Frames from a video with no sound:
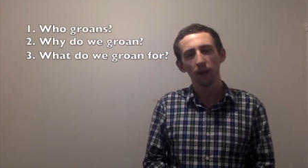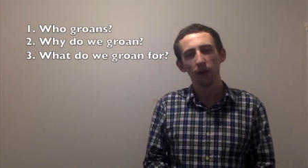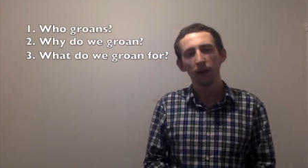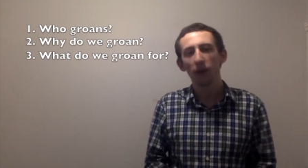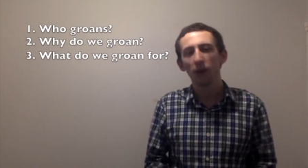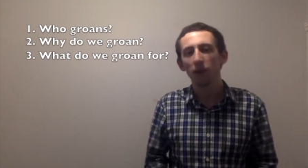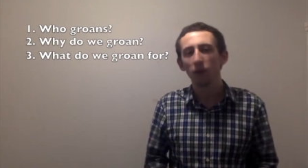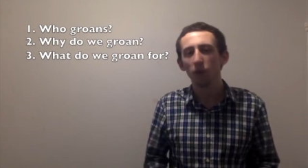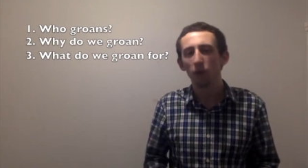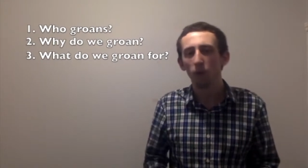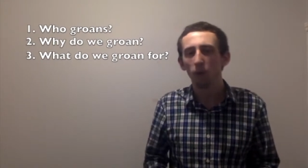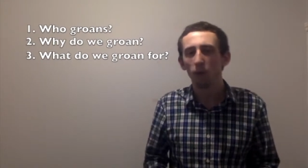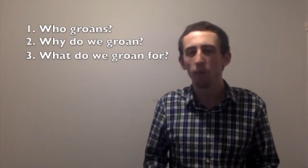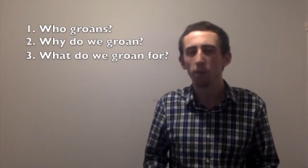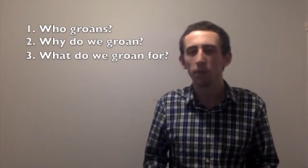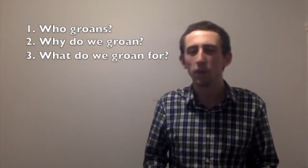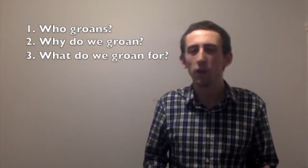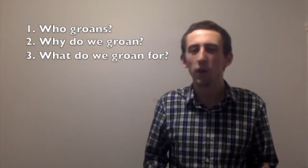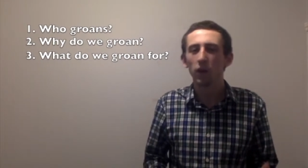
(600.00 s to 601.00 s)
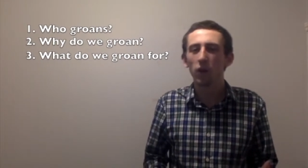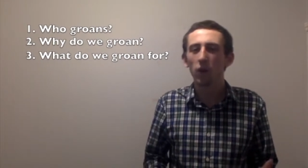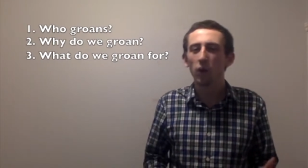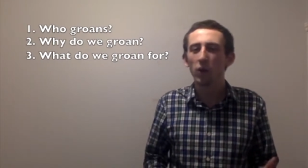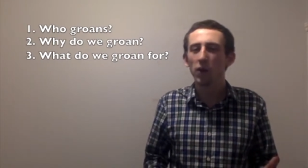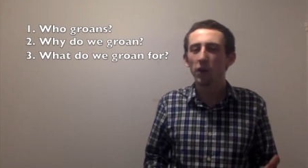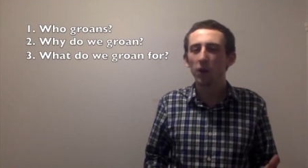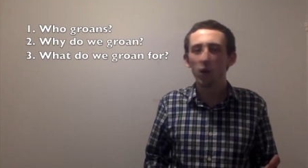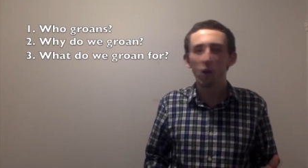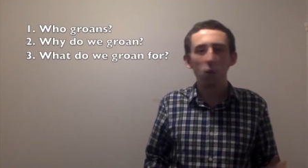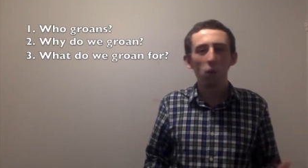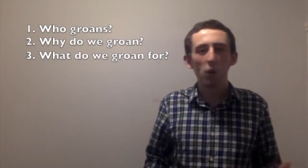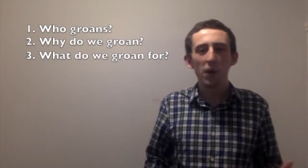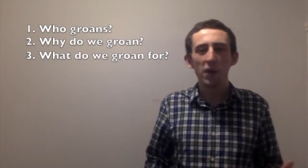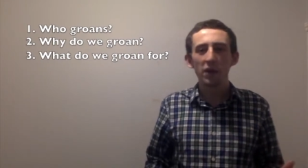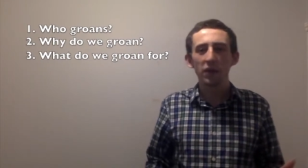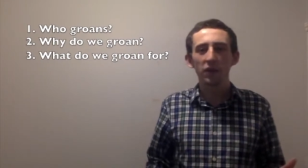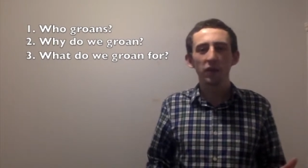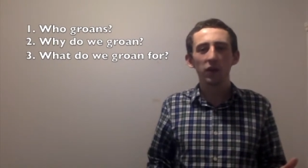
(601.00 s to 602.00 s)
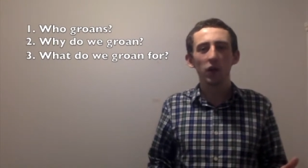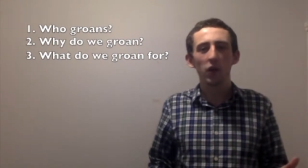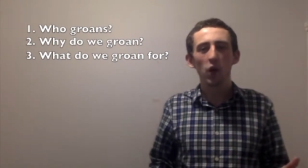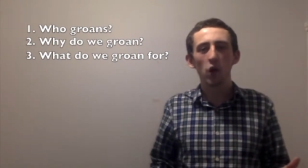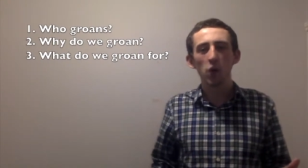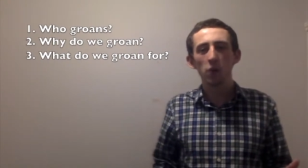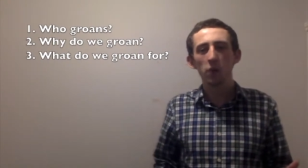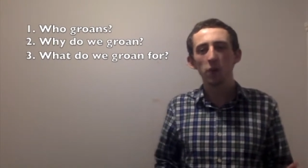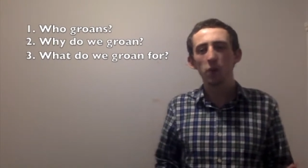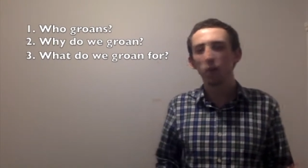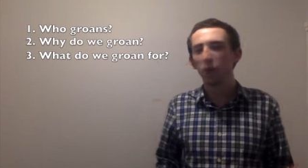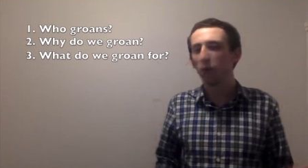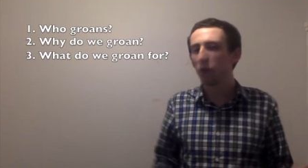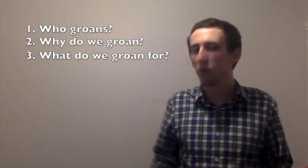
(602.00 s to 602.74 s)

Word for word: Therefore, we are not waiting or hoping with